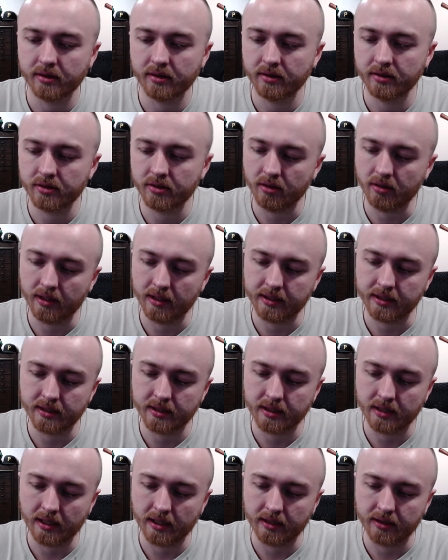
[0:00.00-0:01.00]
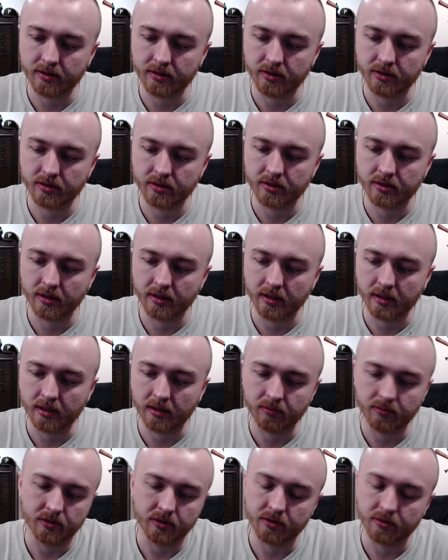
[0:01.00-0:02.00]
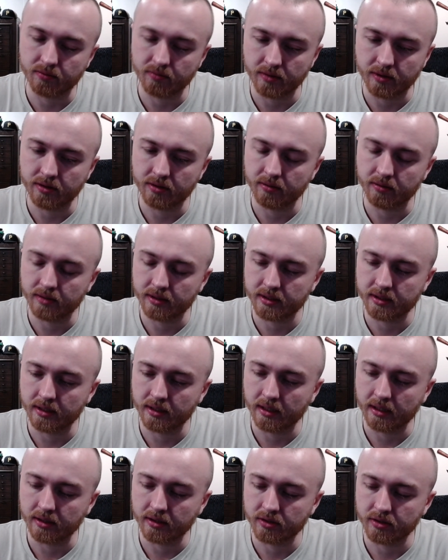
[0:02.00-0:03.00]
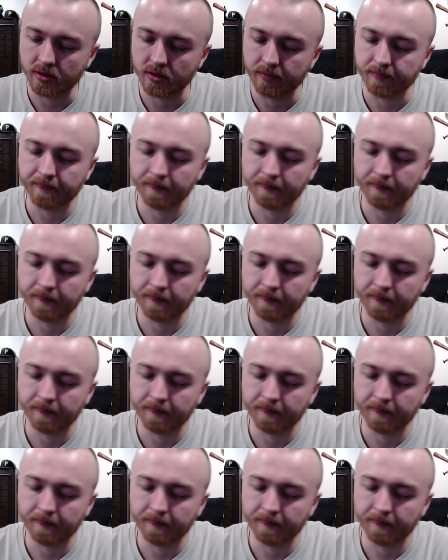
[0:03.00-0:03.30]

so I decided just I would just redo it today. So.